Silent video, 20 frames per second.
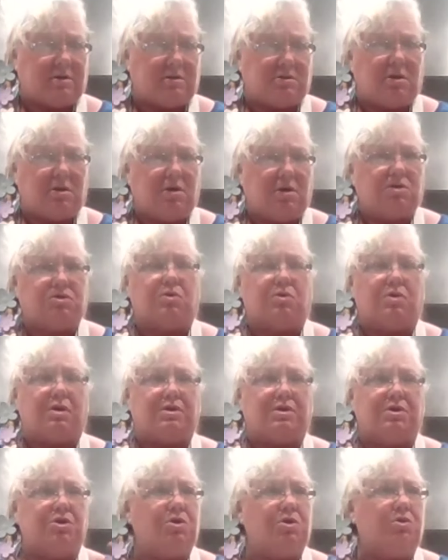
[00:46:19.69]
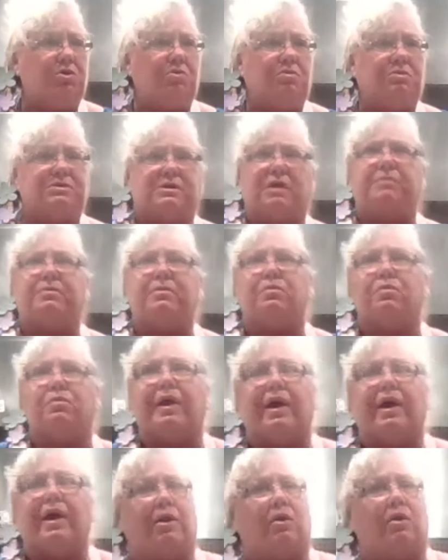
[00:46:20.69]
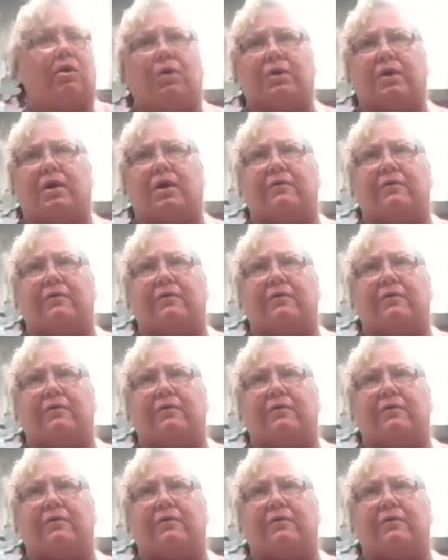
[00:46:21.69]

product, so a new, say we got